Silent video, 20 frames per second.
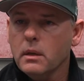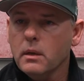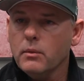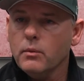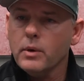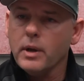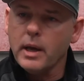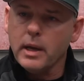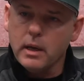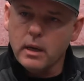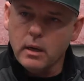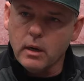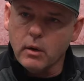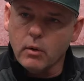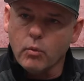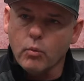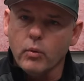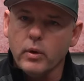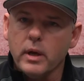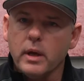And when I
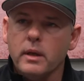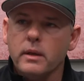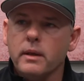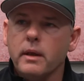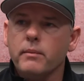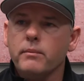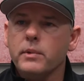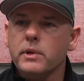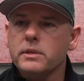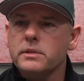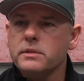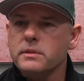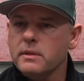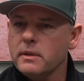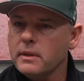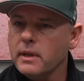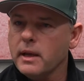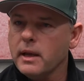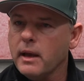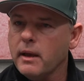hear win, that means
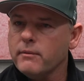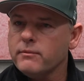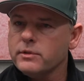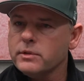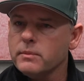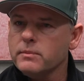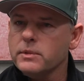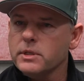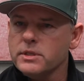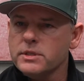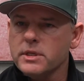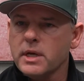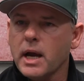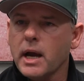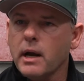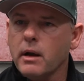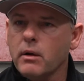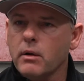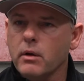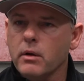that they have some
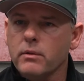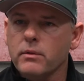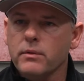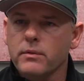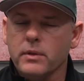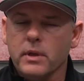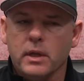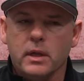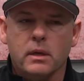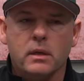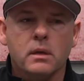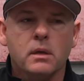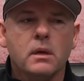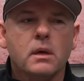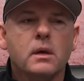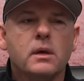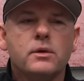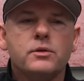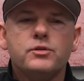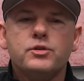desire other than
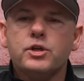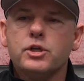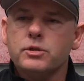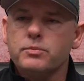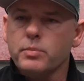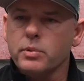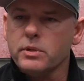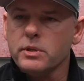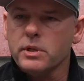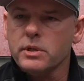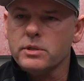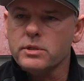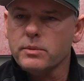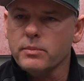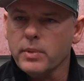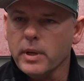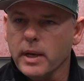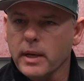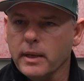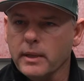just
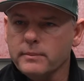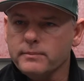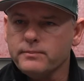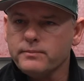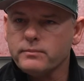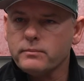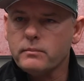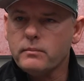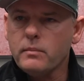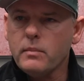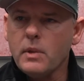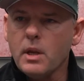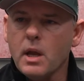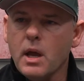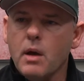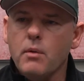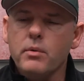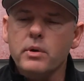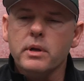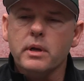participating.
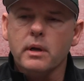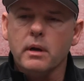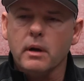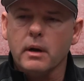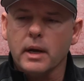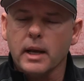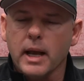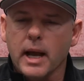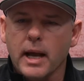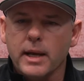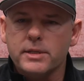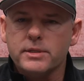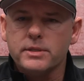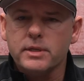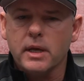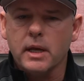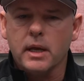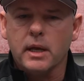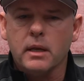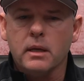I want to hear a guy
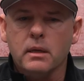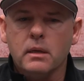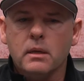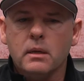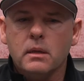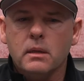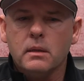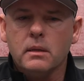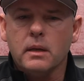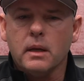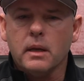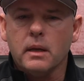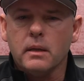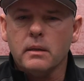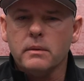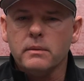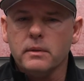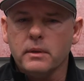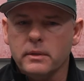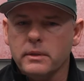say
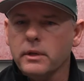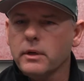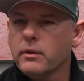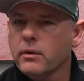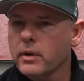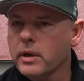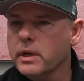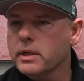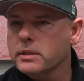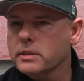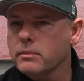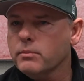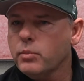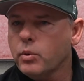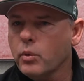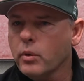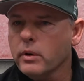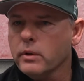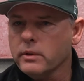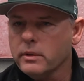that the degree is
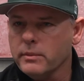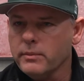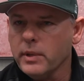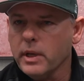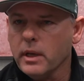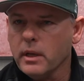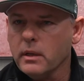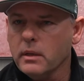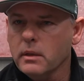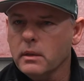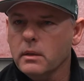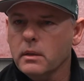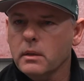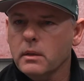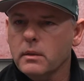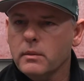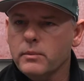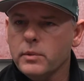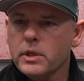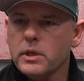important to me,
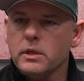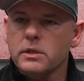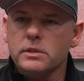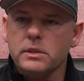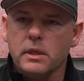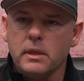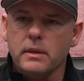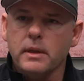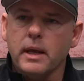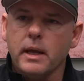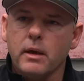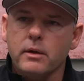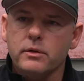because they